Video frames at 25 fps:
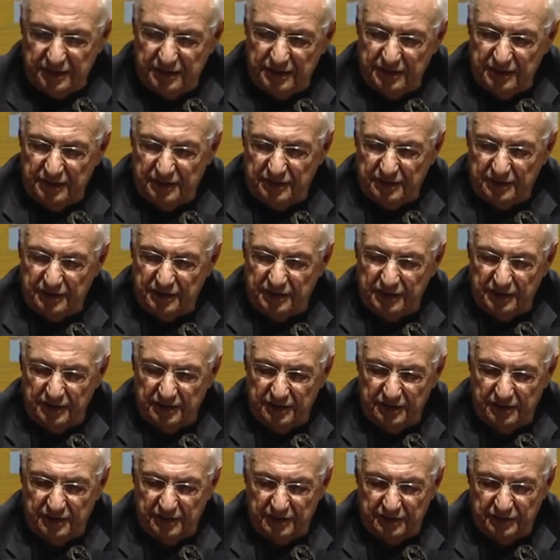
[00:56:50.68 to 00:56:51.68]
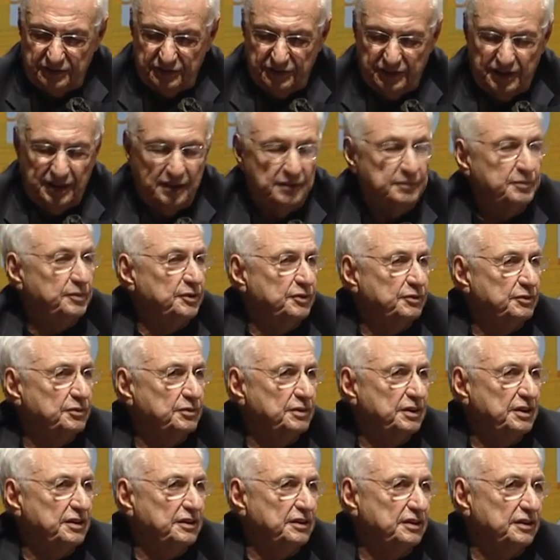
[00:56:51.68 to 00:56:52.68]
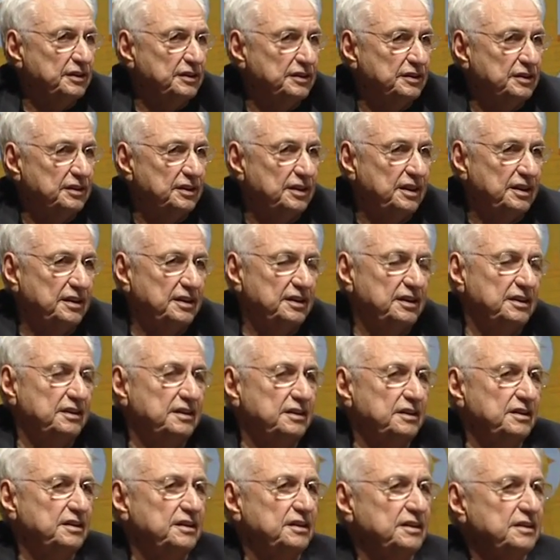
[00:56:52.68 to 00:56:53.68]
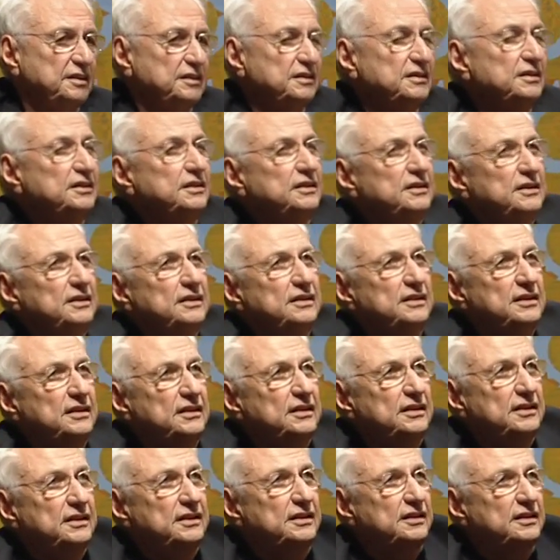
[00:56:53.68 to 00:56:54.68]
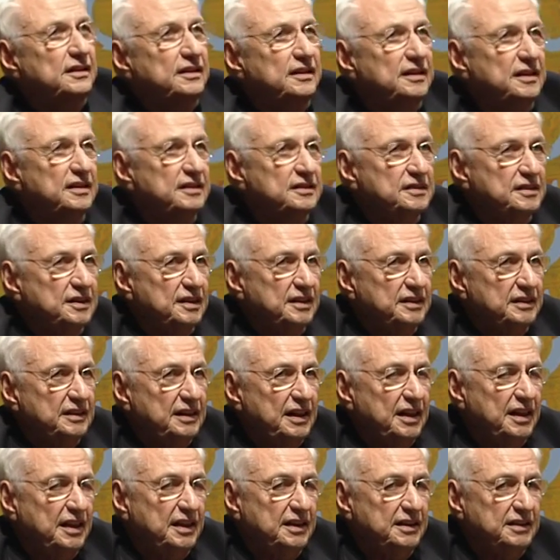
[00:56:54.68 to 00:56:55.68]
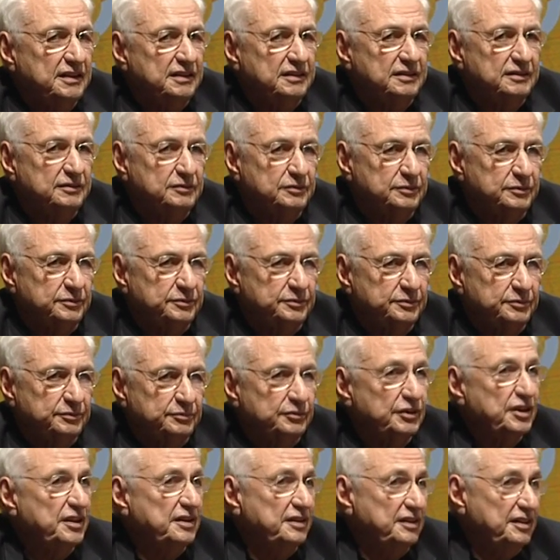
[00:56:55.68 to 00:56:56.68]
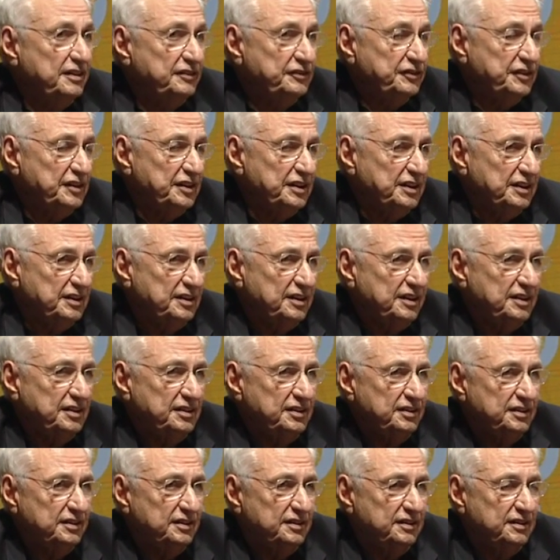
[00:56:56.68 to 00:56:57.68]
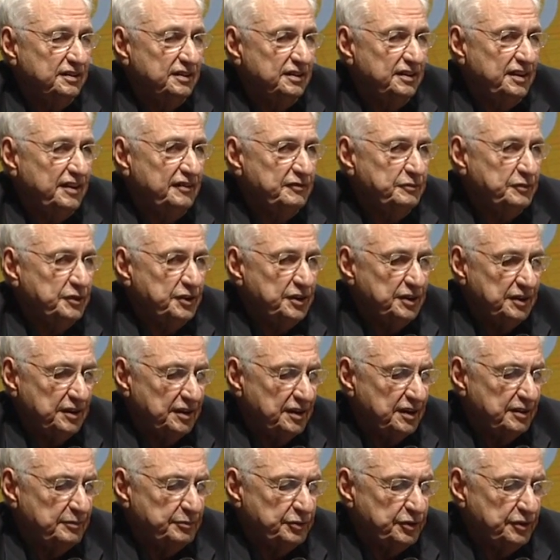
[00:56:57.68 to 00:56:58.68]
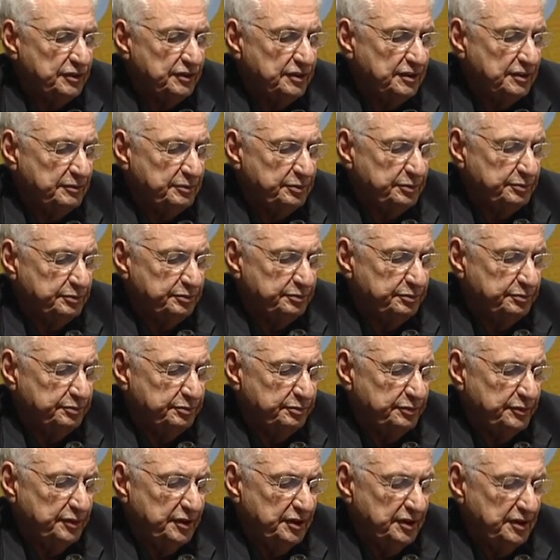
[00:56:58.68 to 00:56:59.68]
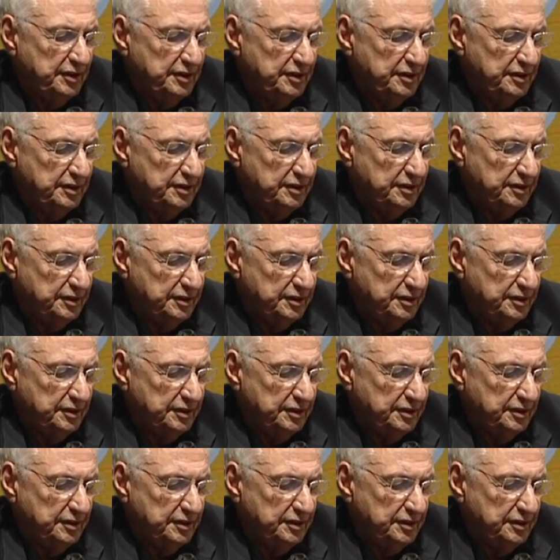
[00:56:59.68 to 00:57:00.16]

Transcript: this kind of stuff, tableware and, and uh, things like that. With Tiffany, they gave me the option, uh, the